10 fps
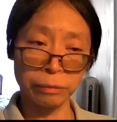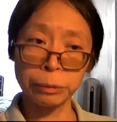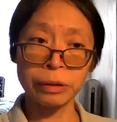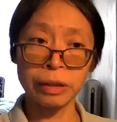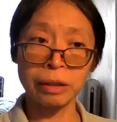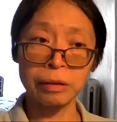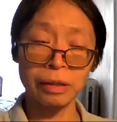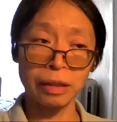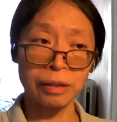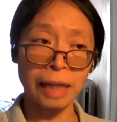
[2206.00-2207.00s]
where
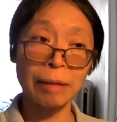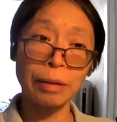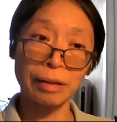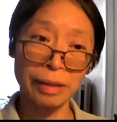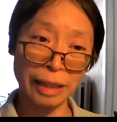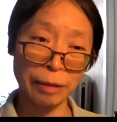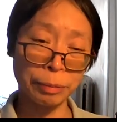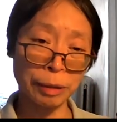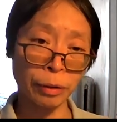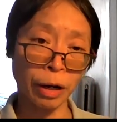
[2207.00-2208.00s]
the
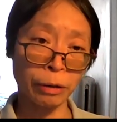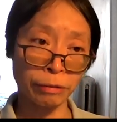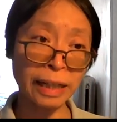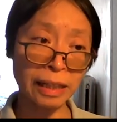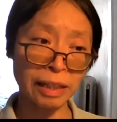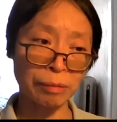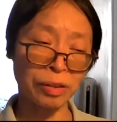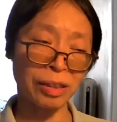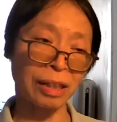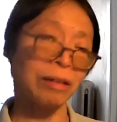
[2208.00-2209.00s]
non-melanated people are the
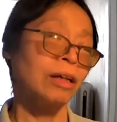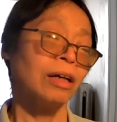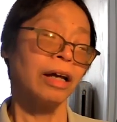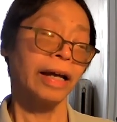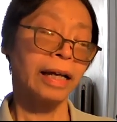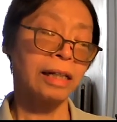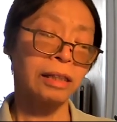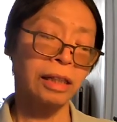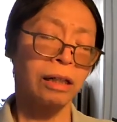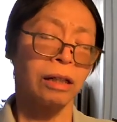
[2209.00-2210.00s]
victims?
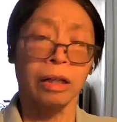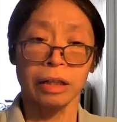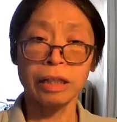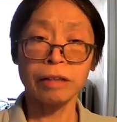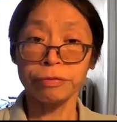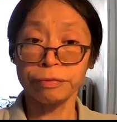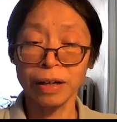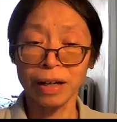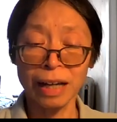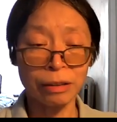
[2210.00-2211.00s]
And if
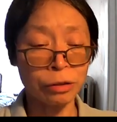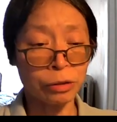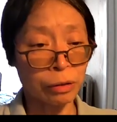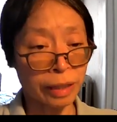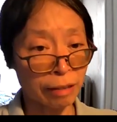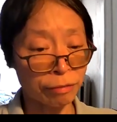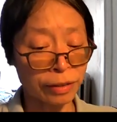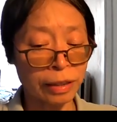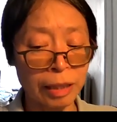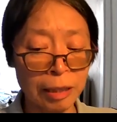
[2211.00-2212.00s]
I know you don't
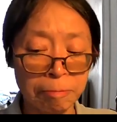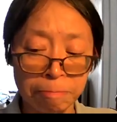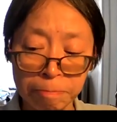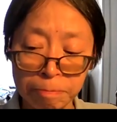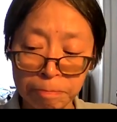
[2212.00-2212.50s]
have the